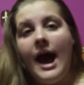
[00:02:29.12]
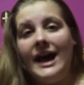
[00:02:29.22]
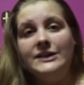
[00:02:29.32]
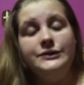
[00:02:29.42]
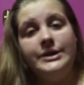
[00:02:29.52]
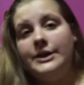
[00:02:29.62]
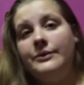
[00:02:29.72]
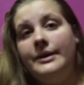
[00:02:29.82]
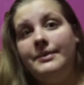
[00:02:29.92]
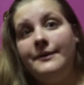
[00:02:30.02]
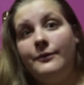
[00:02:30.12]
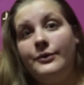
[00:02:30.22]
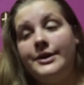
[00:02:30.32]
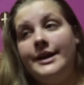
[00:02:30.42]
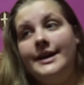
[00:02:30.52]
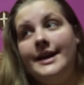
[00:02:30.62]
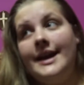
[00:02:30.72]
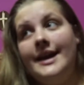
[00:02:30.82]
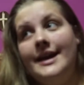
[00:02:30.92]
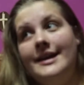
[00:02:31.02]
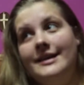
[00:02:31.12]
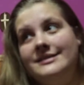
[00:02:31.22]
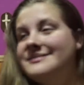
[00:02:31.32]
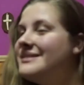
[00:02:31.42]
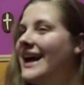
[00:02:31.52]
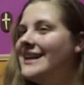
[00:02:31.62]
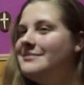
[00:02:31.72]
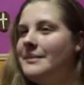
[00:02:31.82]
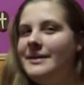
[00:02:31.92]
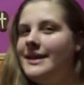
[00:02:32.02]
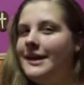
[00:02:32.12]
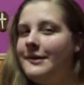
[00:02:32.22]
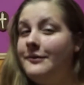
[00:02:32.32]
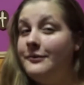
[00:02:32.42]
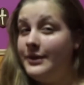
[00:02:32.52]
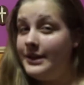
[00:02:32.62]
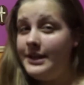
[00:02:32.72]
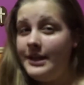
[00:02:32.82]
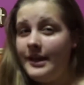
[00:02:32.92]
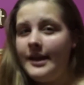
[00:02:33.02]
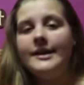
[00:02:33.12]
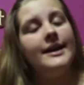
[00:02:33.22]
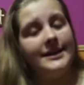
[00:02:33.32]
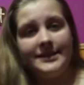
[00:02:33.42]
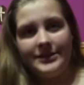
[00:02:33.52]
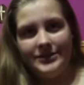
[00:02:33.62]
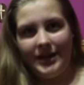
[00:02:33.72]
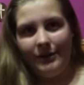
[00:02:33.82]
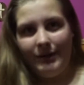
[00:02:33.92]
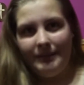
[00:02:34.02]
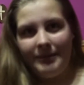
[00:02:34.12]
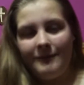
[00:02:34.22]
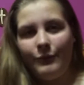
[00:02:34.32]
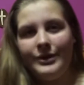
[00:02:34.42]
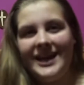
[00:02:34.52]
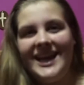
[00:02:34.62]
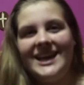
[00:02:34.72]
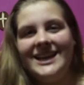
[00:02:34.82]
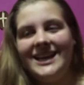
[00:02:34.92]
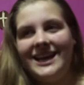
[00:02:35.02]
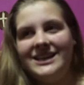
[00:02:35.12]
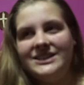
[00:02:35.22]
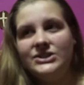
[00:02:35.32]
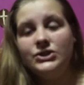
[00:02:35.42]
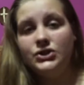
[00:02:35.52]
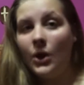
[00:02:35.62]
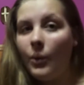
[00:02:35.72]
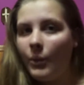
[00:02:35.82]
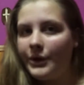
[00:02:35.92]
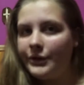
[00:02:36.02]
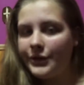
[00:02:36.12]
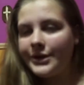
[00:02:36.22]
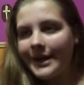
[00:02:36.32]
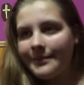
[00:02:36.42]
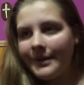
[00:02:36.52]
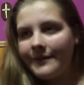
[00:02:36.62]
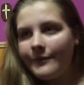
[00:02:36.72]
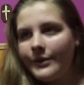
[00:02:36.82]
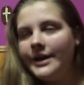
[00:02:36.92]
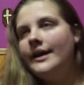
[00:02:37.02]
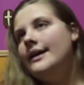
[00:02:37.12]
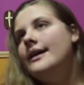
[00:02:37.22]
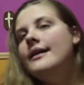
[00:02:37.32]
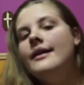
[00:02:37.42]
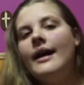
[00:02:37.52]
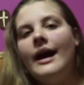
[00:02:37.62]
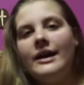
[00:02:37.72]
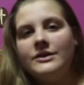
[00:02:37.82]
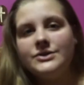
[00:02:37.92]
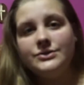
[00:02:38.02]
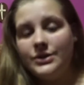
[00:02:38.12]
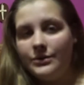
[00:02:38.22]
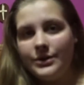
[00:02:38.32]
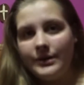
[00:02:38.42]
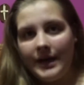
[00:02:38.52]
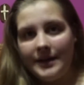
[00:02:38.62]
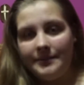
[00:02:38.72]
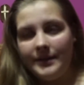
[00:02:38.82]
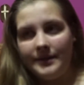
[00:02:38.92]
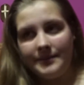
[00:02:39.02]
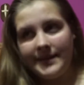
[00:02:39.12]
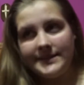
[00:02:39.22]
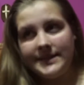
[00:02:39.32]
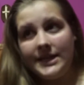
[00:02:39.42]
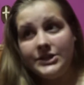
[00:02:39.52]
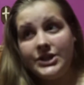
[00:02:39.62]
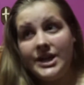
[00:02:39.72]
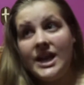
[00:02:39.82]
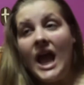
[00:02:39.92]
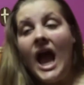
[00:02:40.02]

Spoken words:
I do not know how to play Fortnite, and some guys might be like, really? Yes, I do not know how to play Fortnite, and I honestly don't want to learn how to play Fortnite. I also don't know how to play a PlayStation.